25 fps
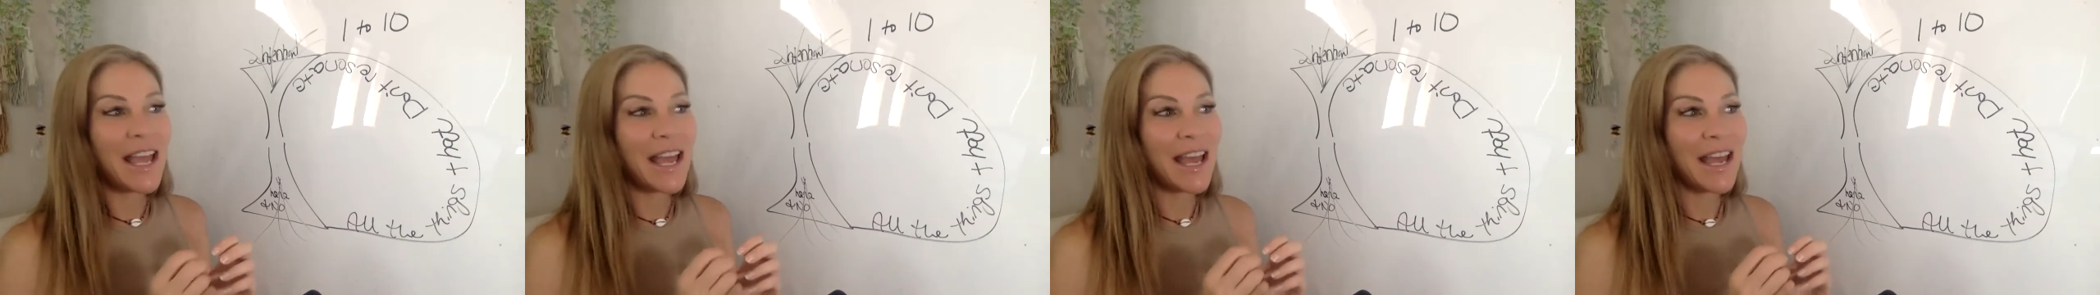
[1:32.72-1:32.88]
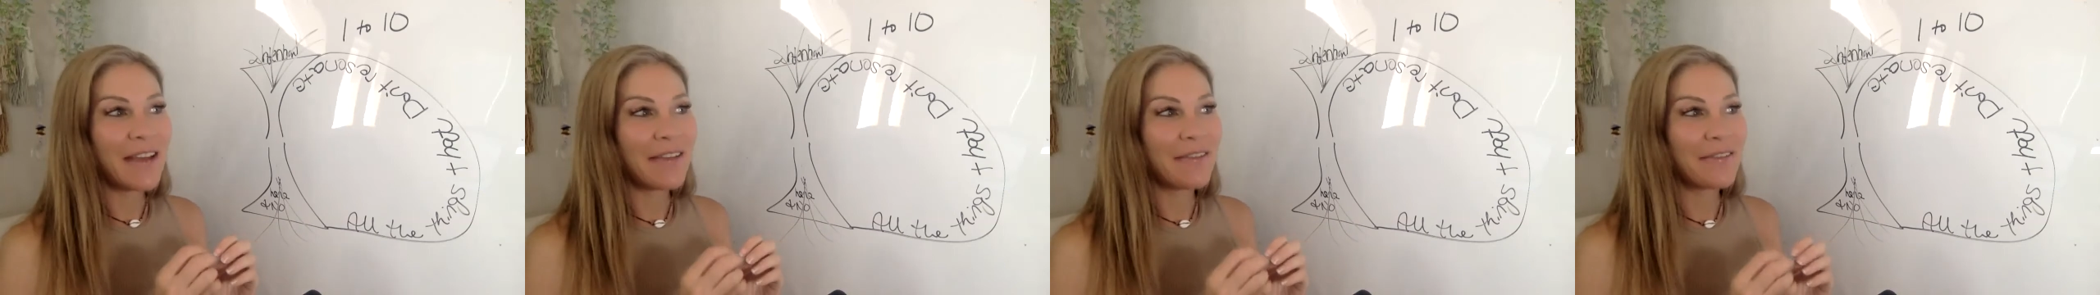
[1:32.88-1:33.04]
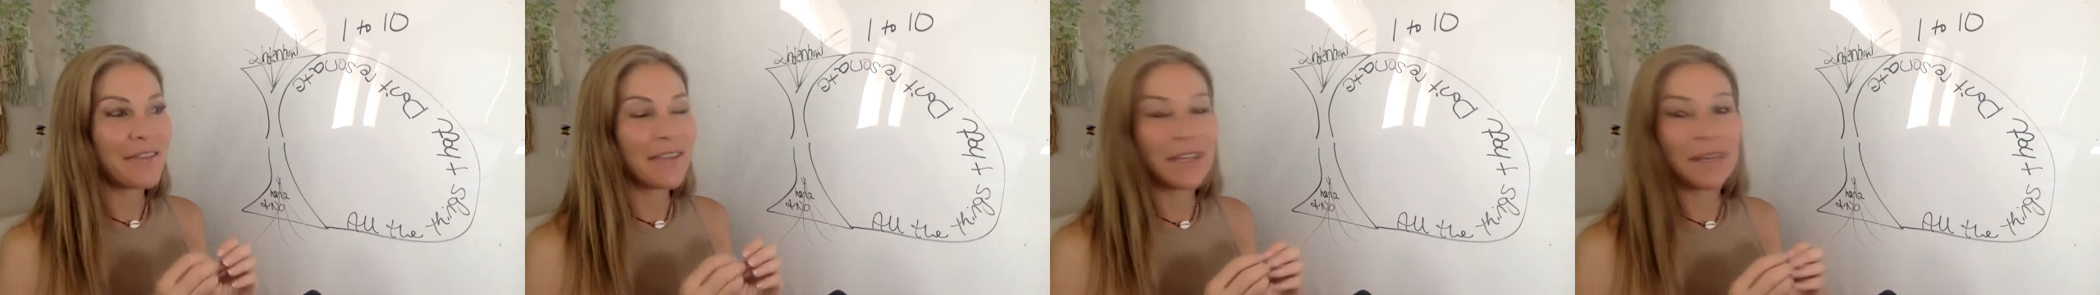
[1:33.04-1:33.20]

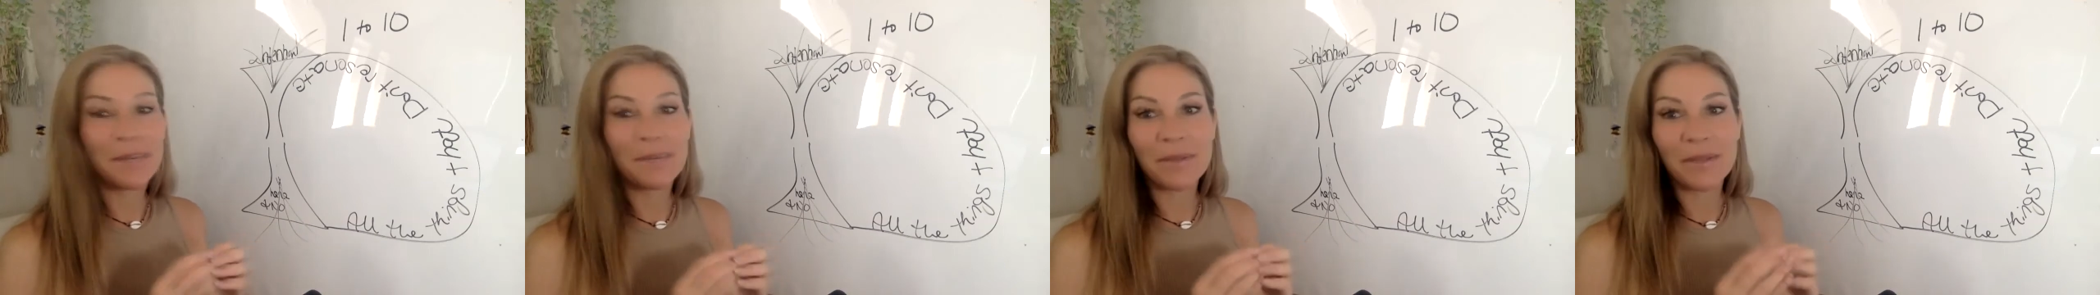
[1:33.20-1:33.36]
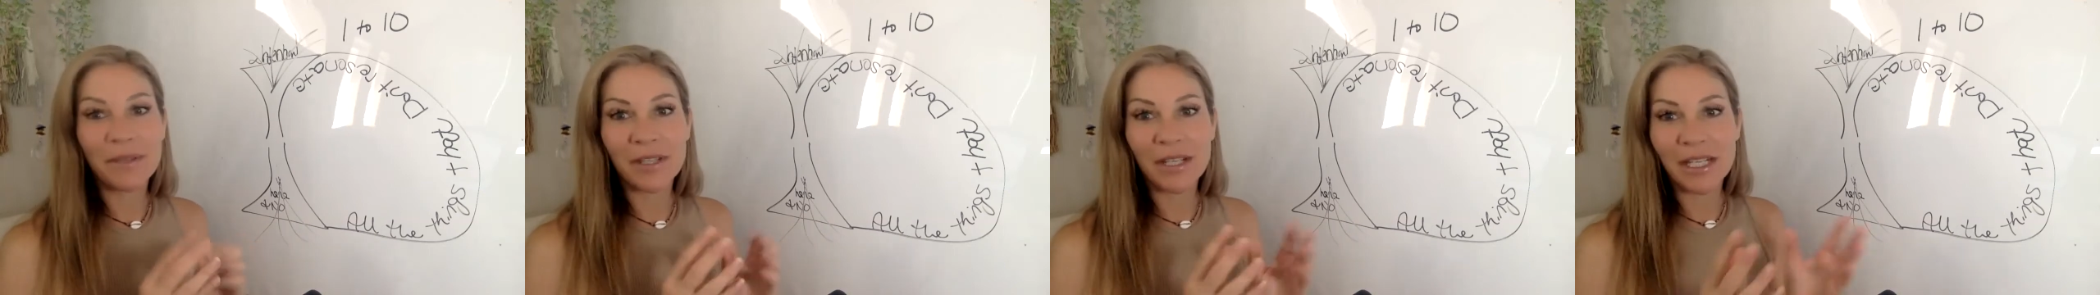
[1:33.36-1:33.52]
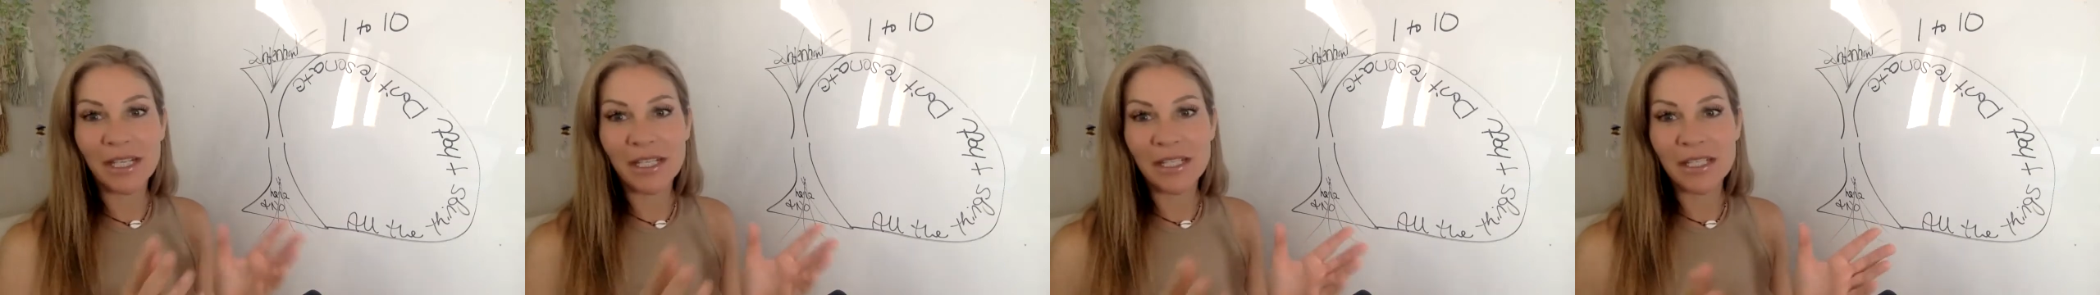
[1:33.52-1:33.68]
have the
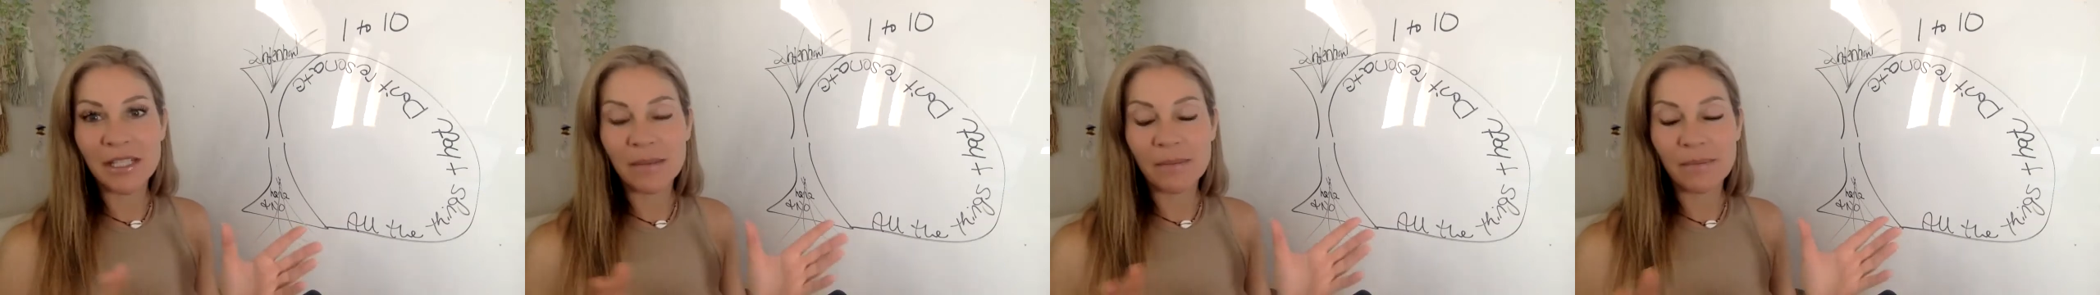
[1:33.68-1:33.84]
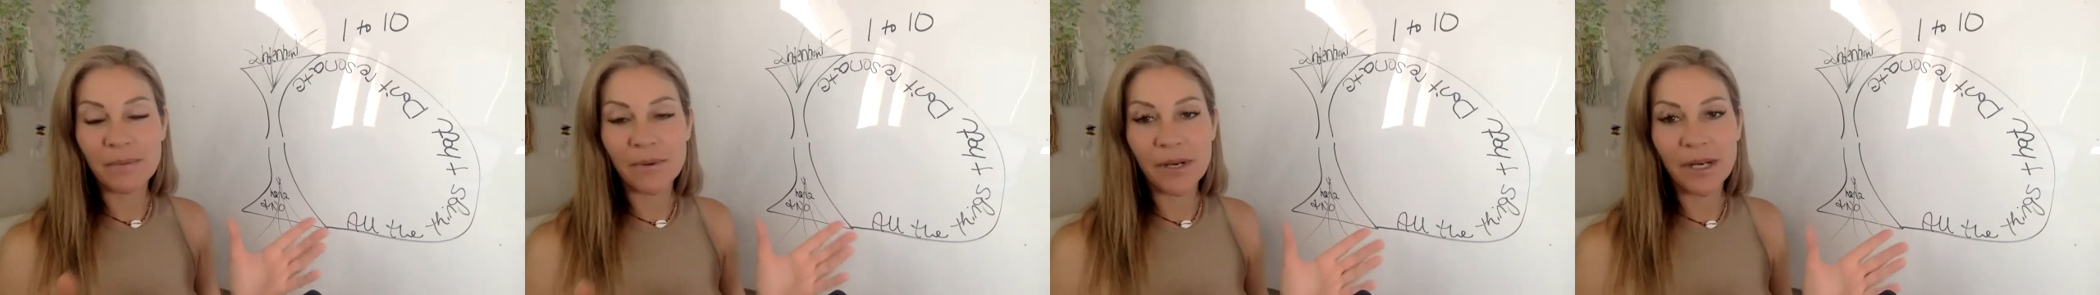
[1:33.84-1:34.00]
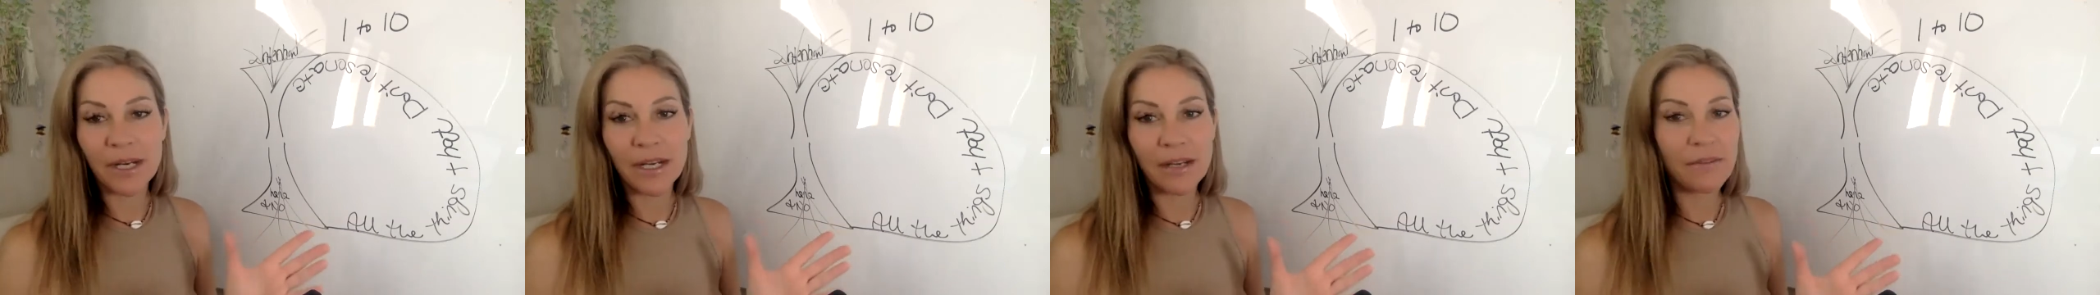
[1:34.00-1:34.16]
ability to
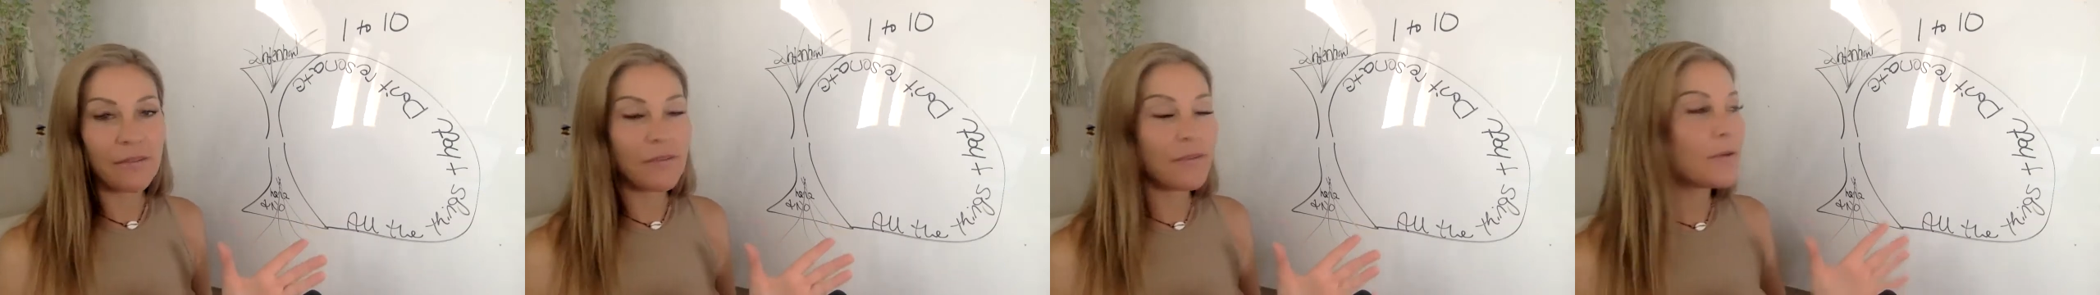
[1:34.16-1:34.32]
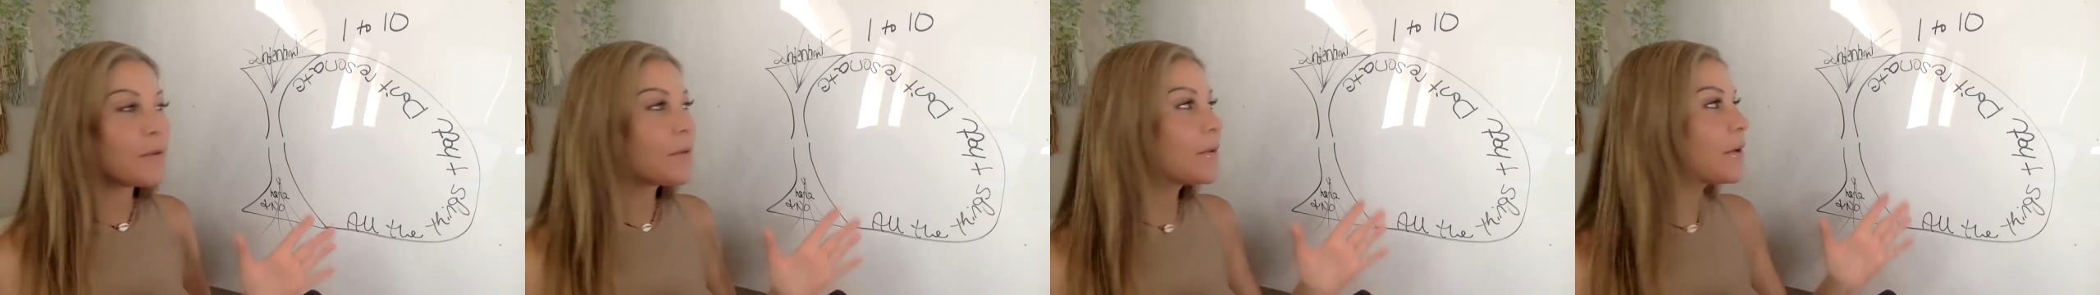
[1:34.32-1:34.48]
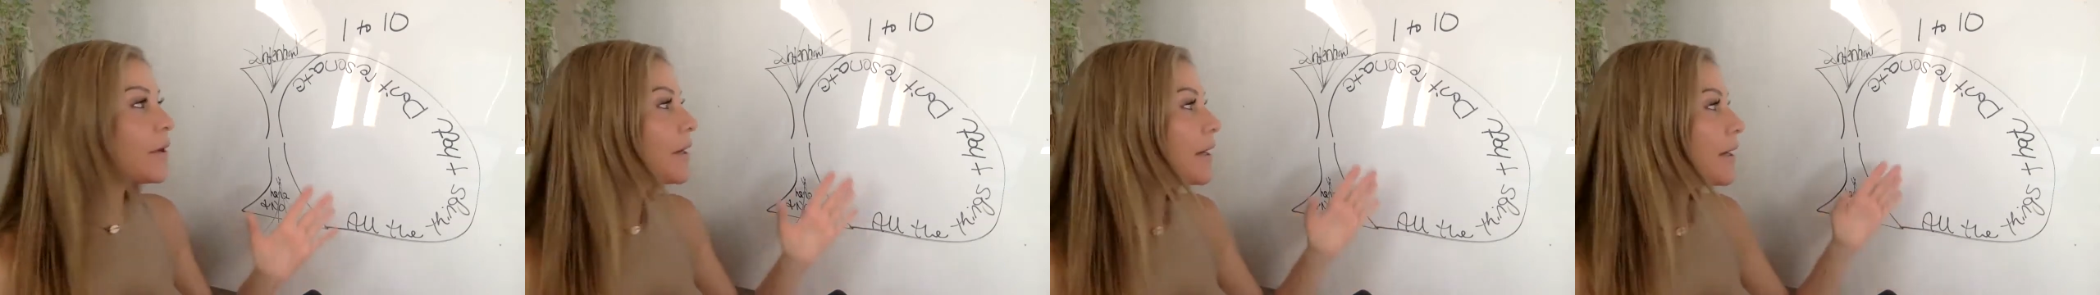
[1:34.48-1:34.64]
break
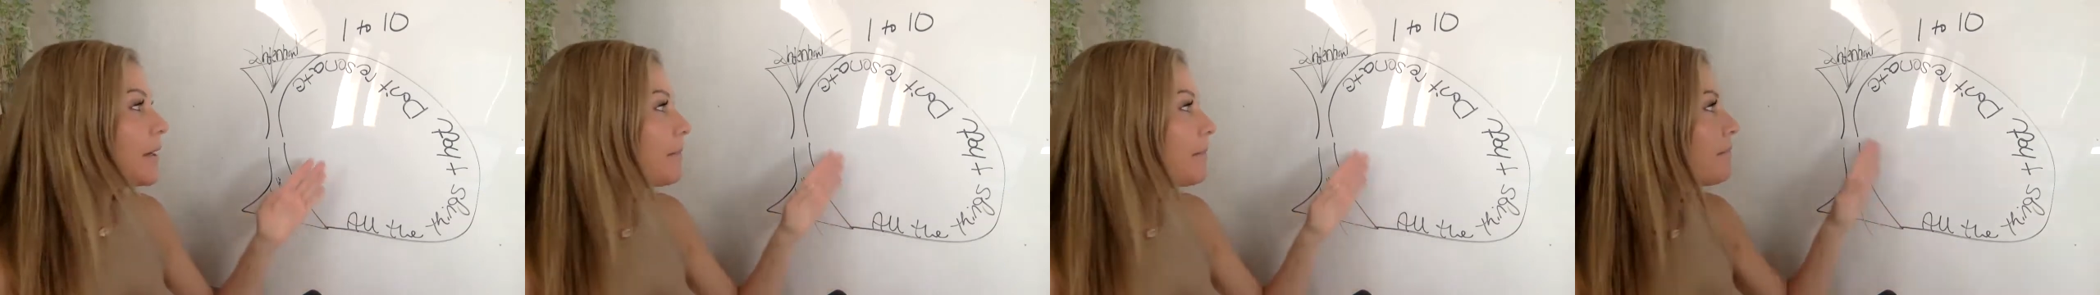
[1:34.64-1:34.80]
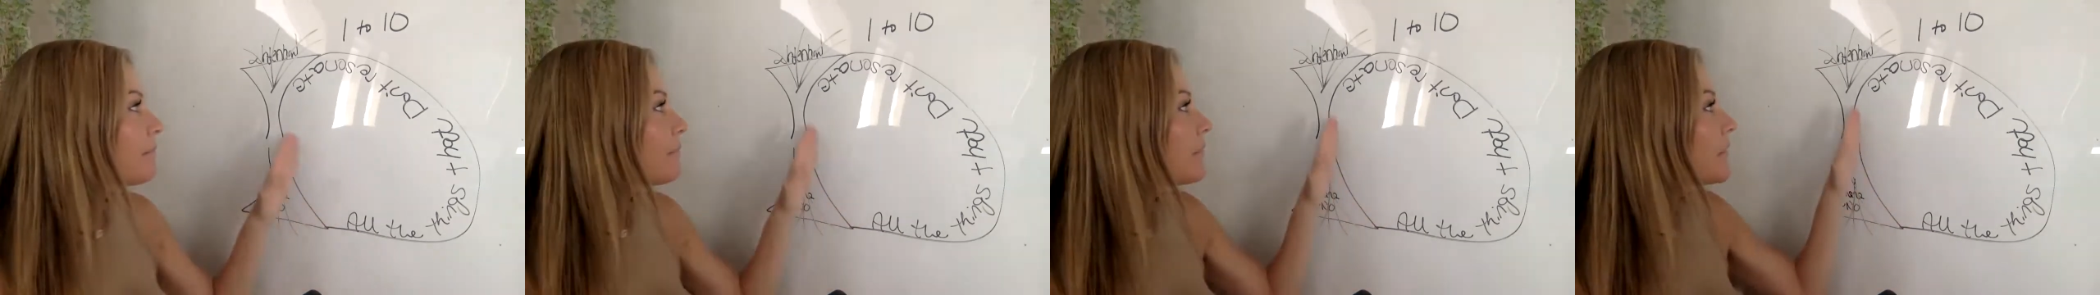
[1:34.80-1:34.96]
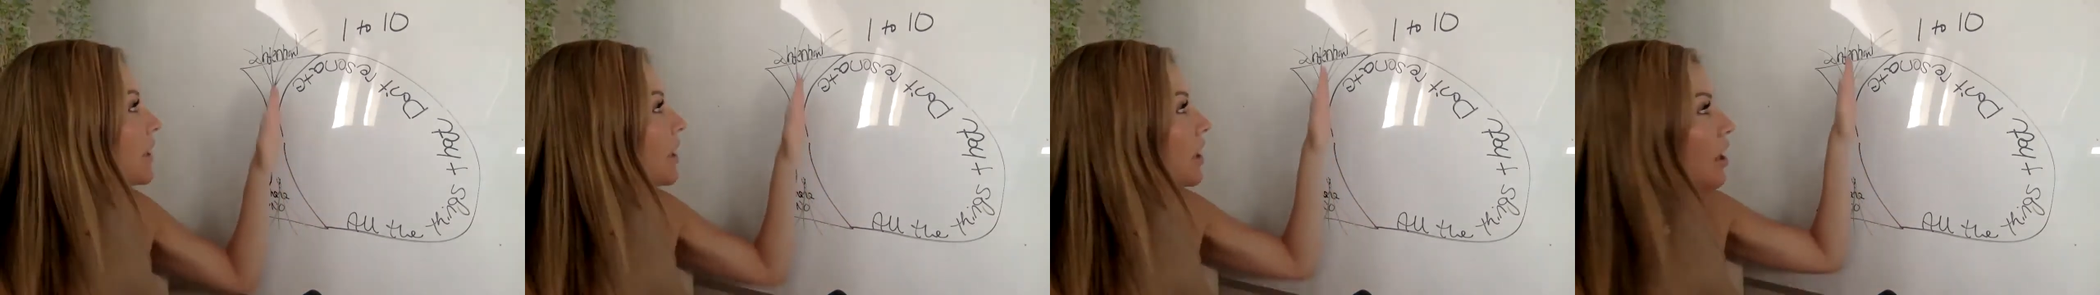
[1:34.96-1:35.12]

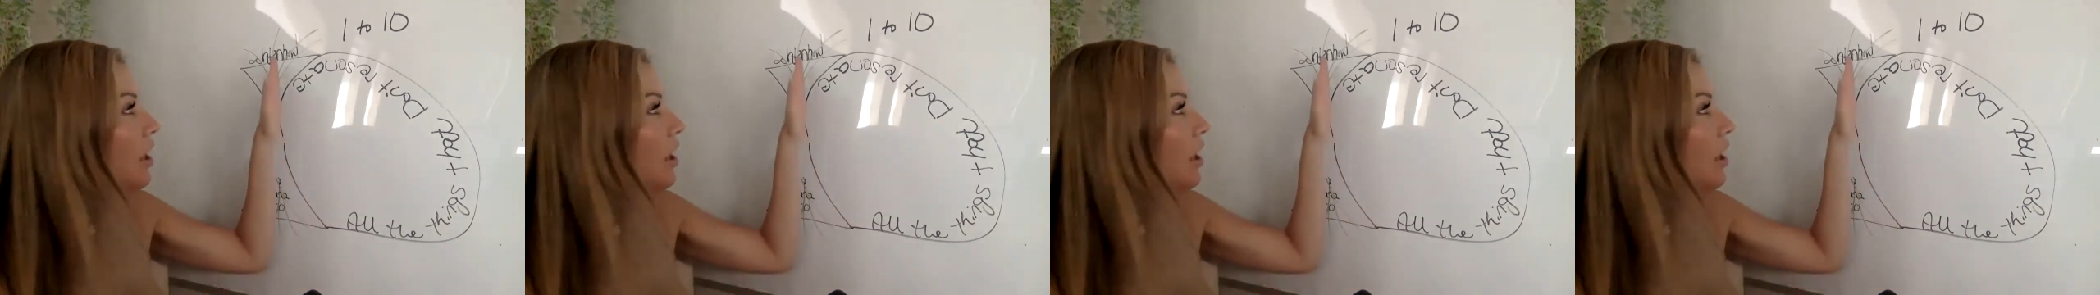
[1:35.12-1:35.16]
form,